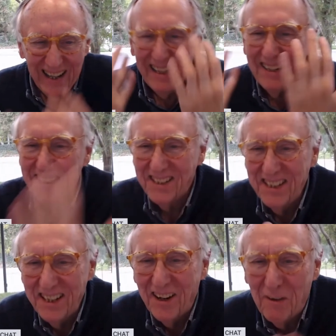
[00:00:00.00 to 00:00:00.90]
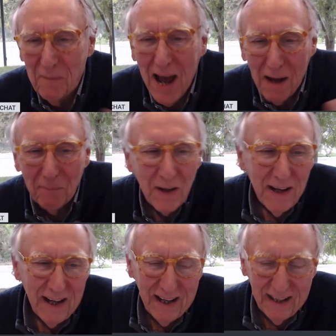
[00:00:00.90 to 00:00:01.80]
he could see it on a map,
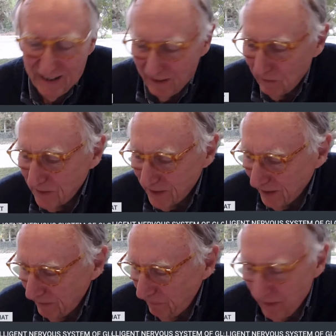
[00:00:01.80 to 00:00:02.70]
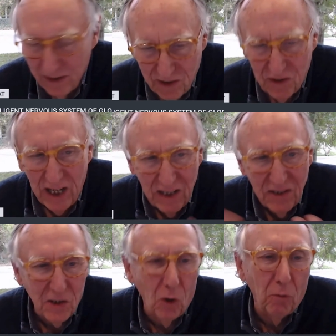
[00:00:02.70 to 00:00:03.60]
and it just
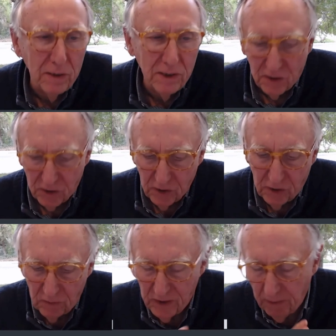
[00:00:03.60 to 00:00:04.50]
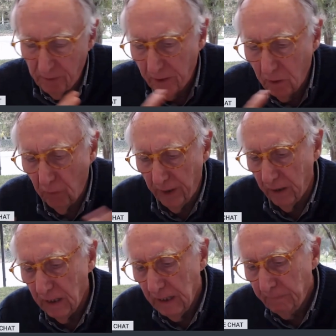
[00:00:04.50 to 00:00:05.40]
changed his whole business because he was able to go in
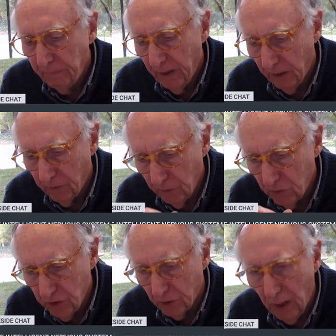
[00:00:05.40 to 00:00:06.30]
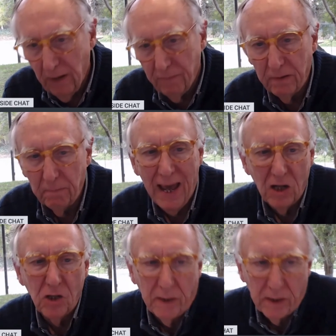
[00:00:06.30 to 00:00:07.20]
and do geographic
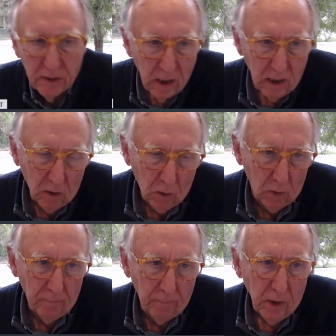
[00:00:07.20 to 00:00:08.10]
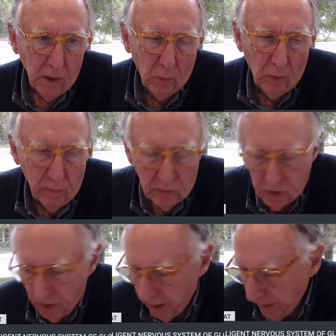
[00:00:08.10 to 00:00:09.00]
management. Or when we were
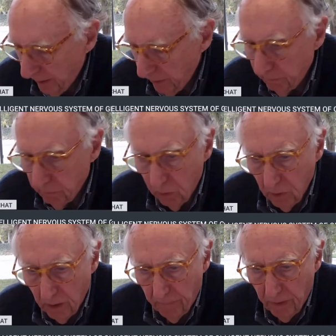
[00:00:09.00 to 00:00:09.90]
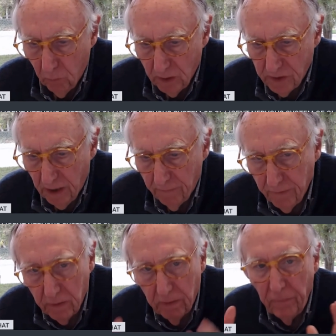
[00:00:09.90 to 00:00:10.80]
shutting down Ebola in West
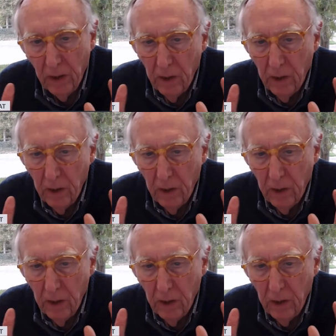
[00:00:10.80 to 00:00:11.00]
Africa,